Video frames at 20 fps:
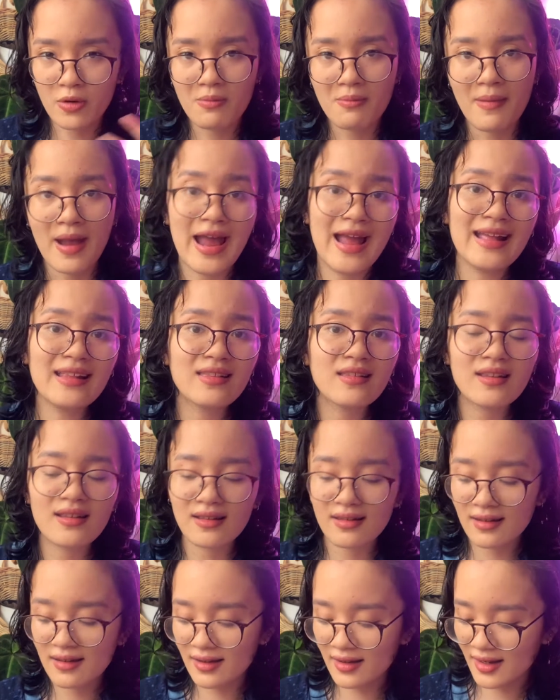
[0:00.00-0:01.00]
matte,
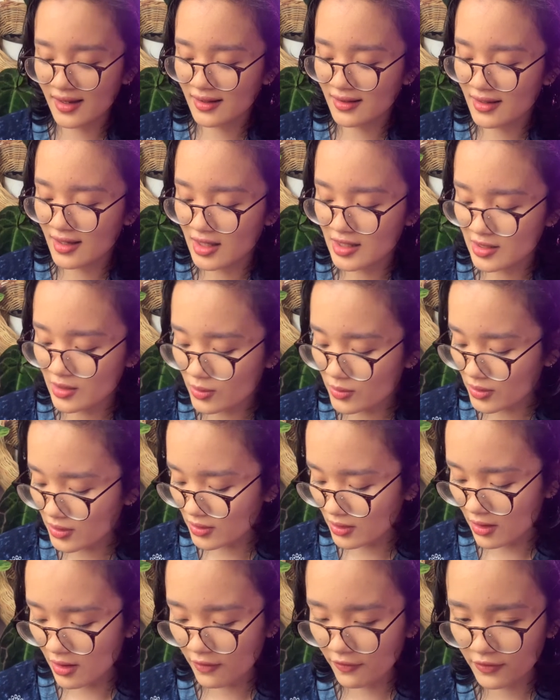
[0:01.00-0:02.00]
and it's so
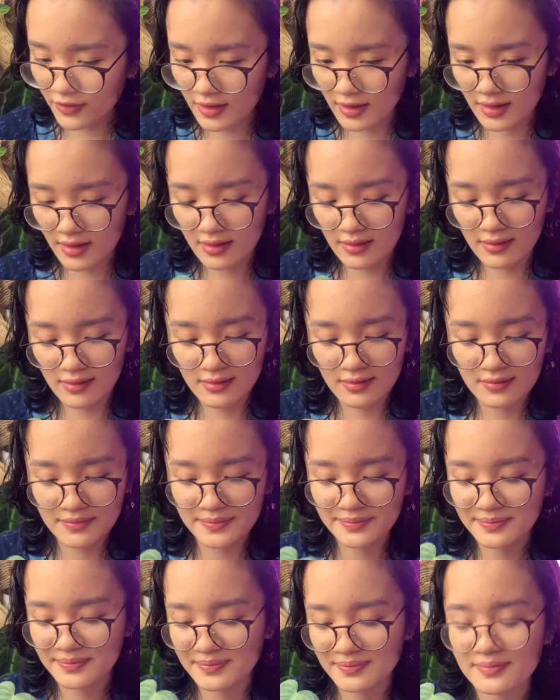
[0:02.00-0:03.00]
soft. And
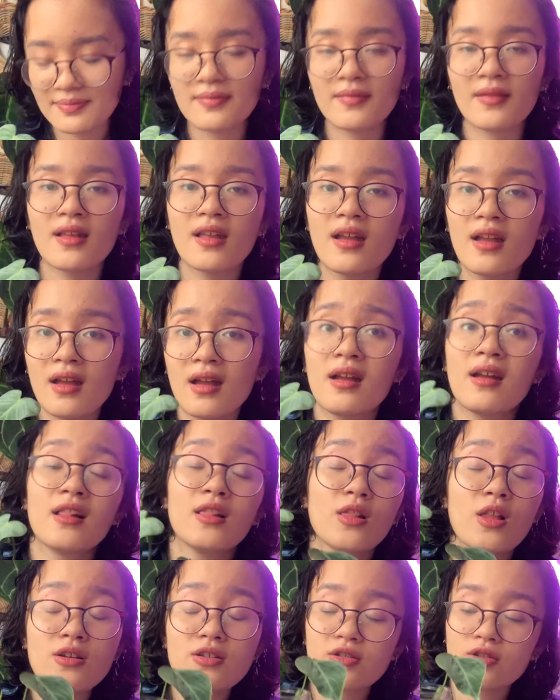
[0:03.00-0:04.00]

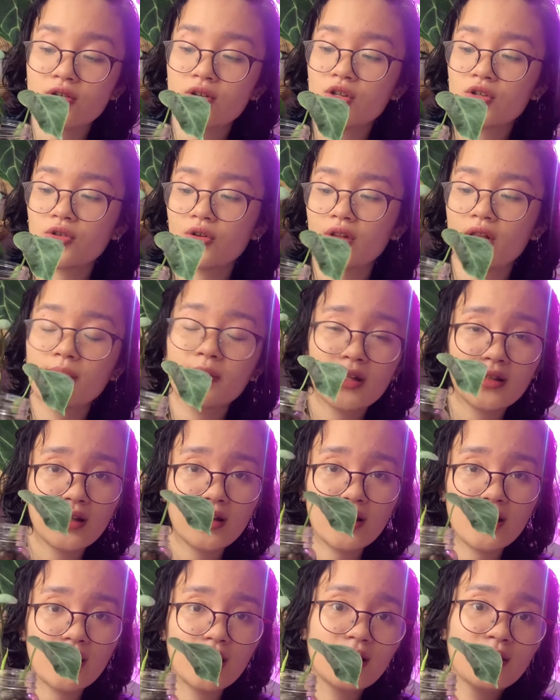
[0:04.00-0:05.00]
long story short, I'm not
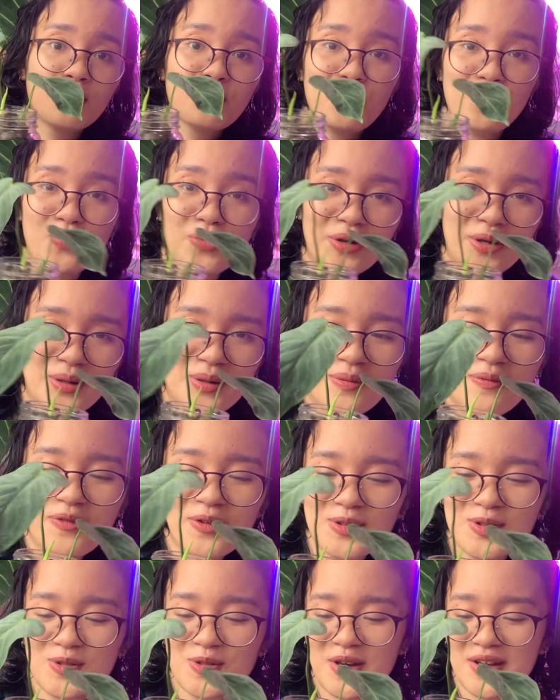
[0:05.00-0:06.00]
gonna put it up
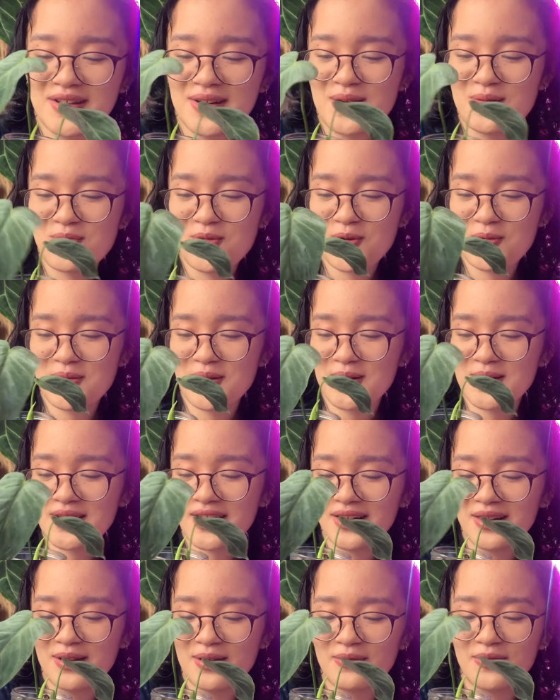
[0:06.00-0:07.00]
for trade anymore because
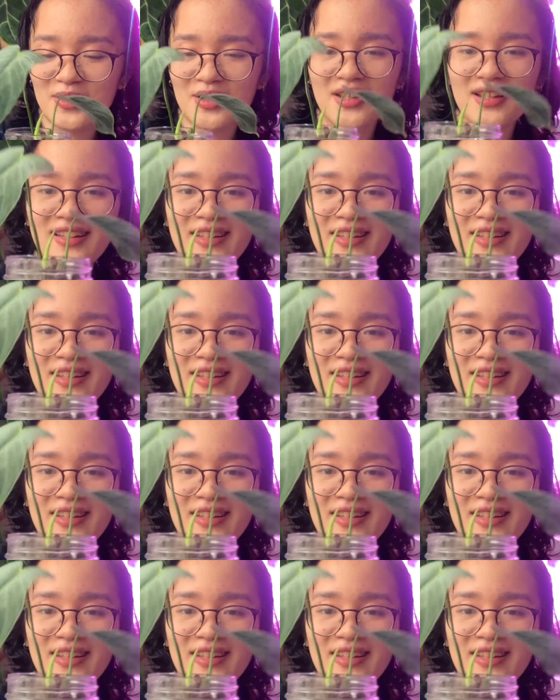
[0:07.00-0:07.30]
I love it, and it